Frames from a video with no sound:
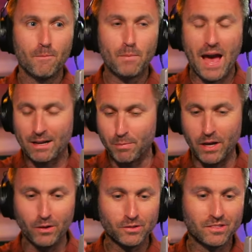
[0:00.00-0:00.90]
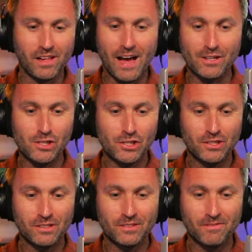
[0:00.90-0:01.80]
Pac Bell
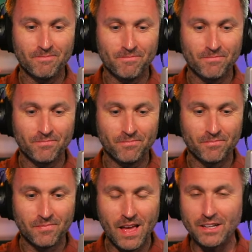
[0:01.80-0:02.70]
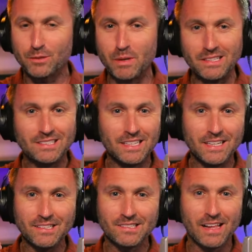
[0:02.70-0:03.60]
/
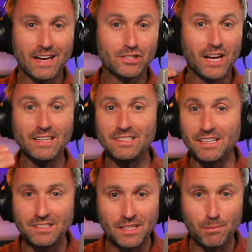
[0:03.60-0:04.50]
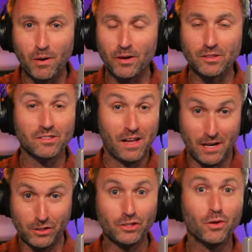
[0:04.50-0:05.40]
SBC / AT&T Park
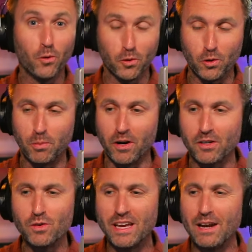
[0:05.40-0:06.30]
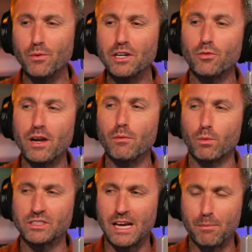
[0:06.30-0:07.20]
/ Oracle Park. You can't recreate
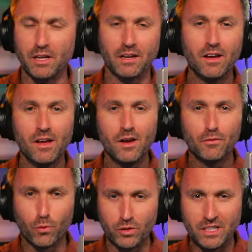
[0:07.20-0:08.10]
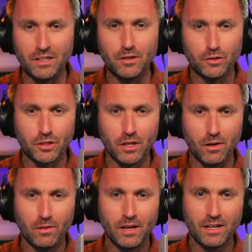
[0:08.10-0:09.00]
what was happening 14 years
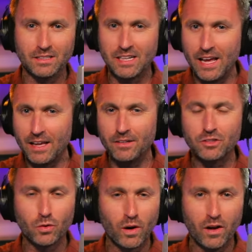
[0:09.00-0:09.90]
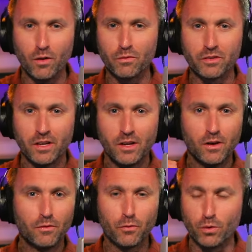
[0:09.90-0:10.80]
ago and a 10, 12,
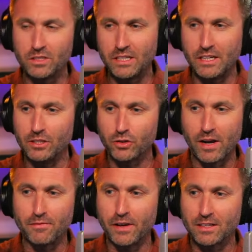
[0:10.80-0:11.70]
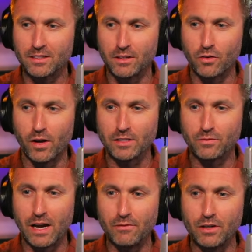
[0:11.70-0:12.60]
14 trifecta across
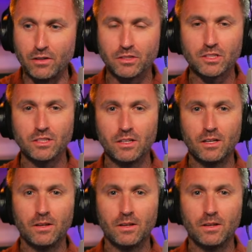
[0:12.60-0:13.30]
5 years.